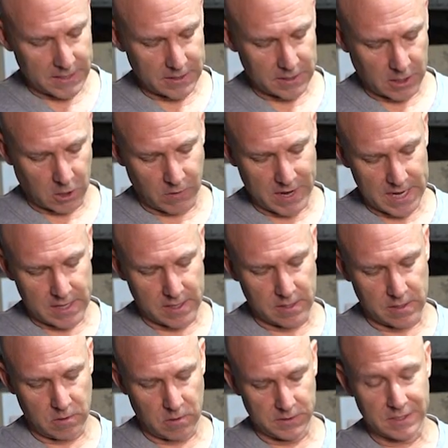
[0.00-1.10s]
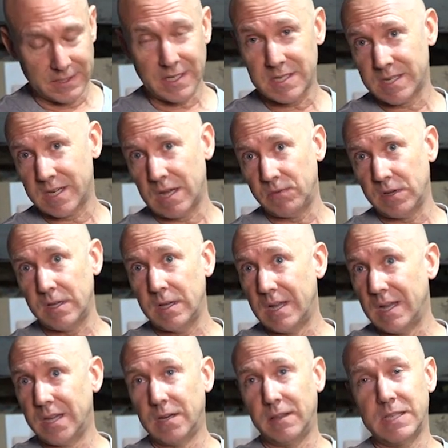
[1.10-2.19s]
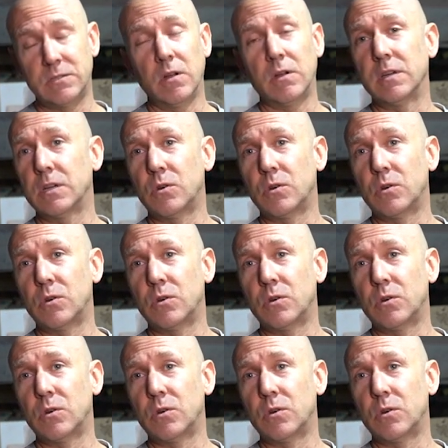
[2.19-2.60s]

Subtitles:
get a crack here on the dust cover. That's not going to